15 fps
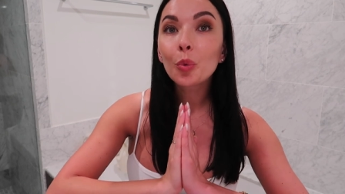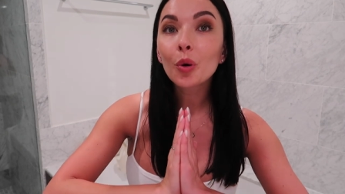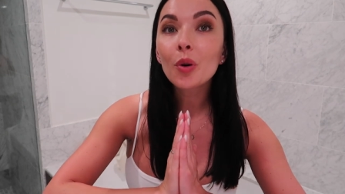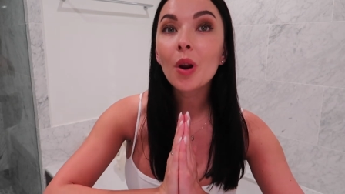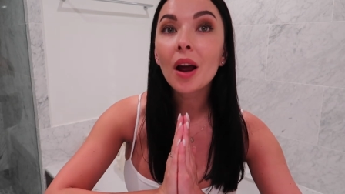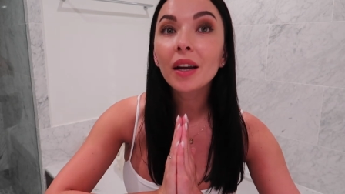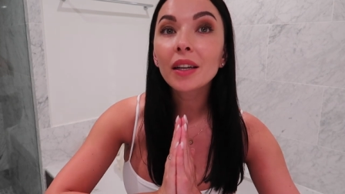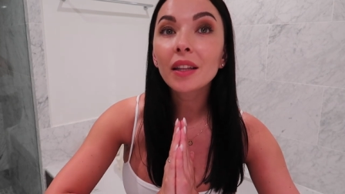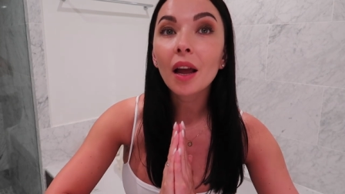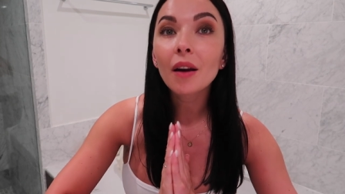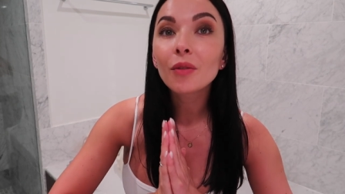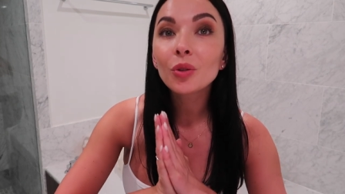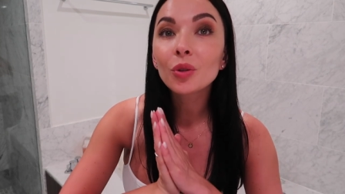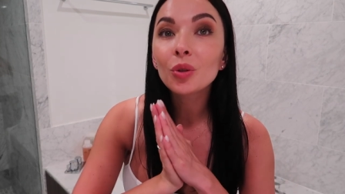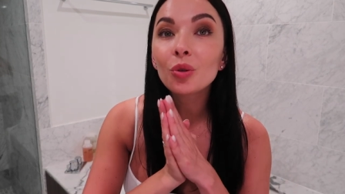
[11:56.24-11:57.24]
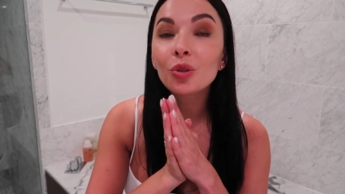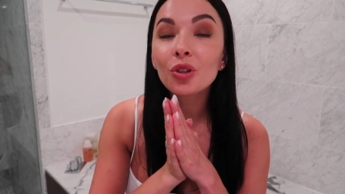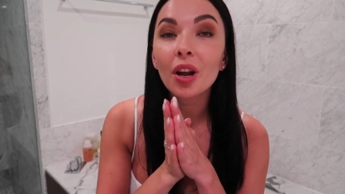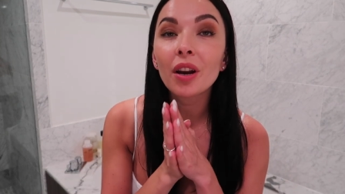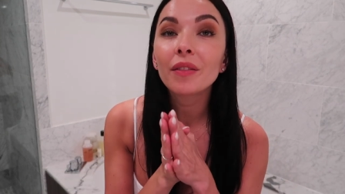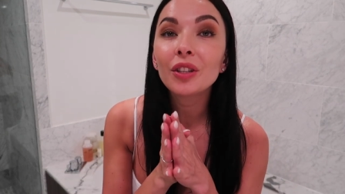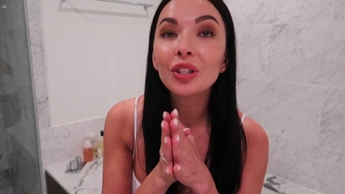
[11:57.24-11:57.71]
product I want to
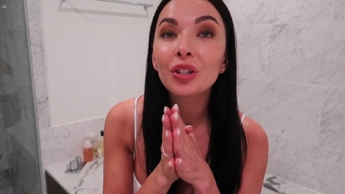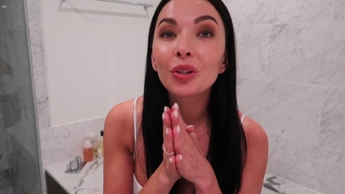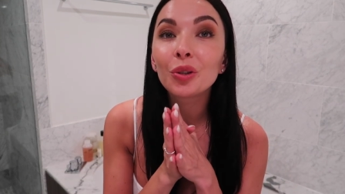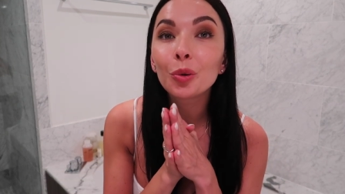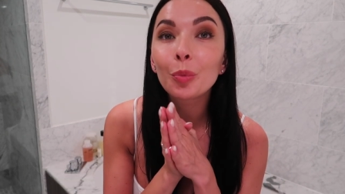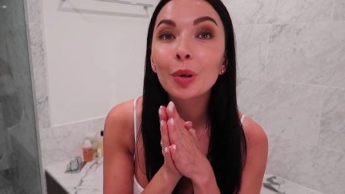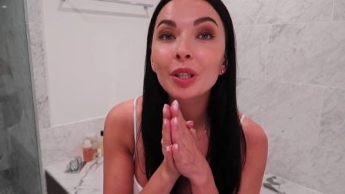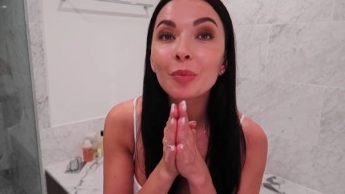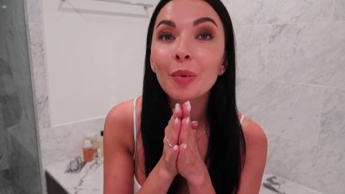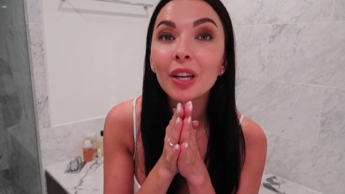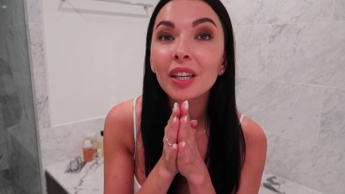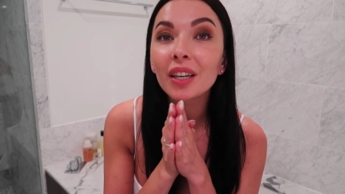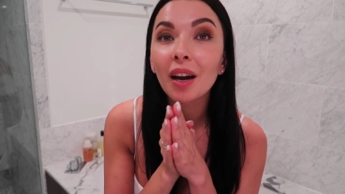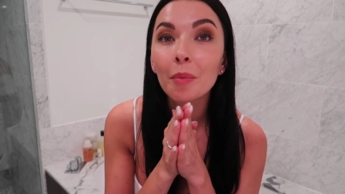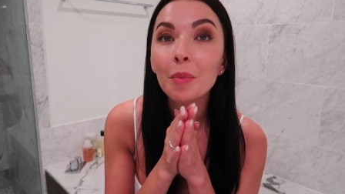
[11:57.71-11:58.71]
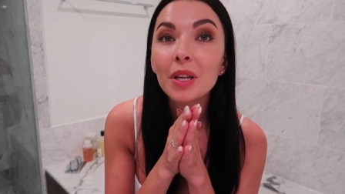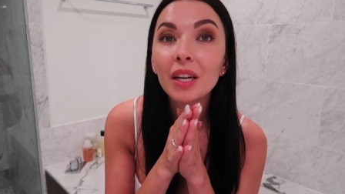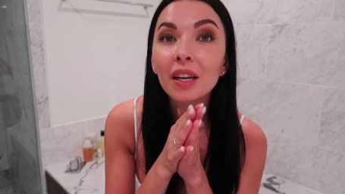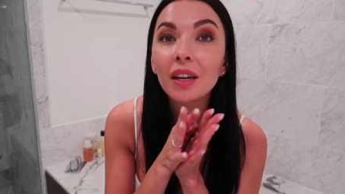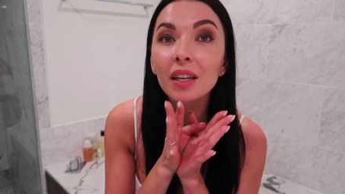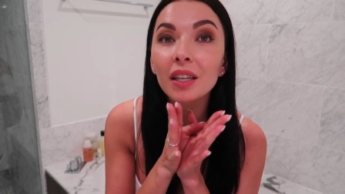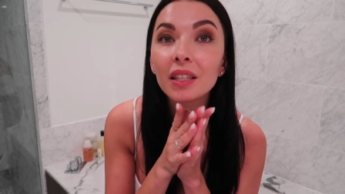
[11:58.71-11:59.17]
share with you but my
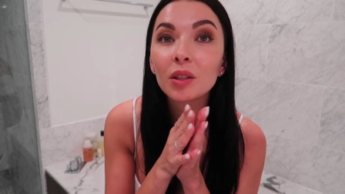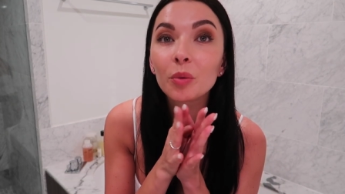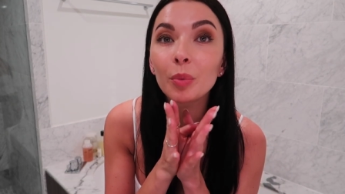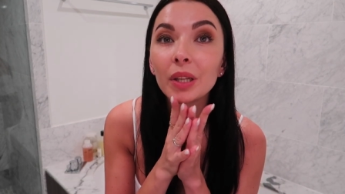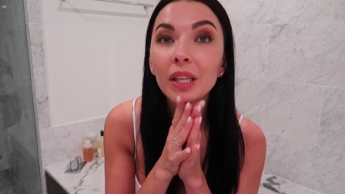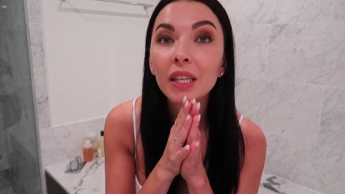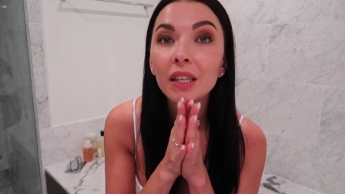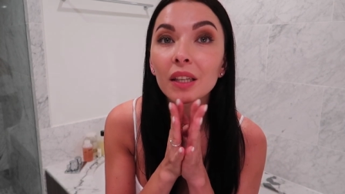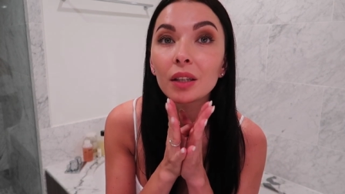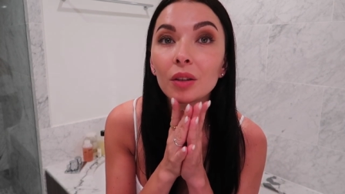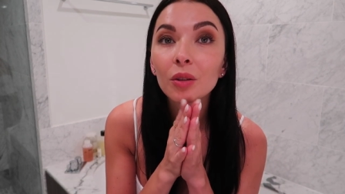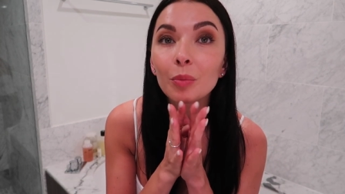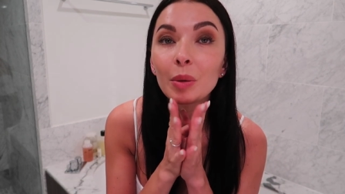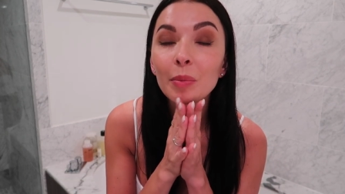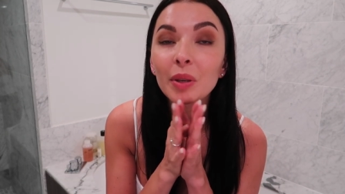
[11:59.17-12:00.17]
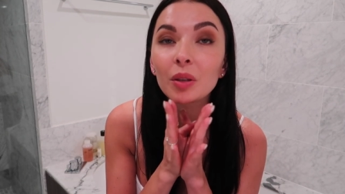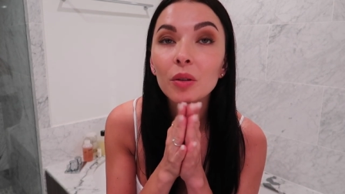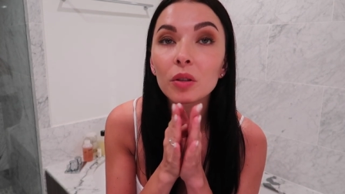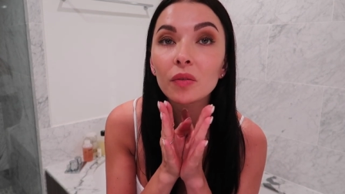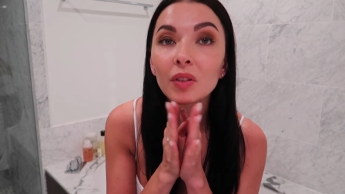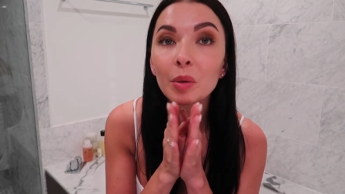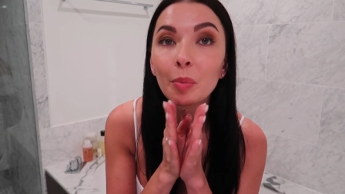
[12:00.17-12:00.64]
camera is blinking on me
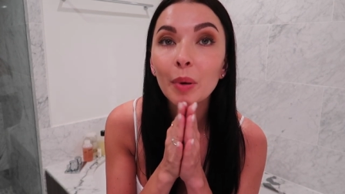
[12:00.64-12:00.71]
because of the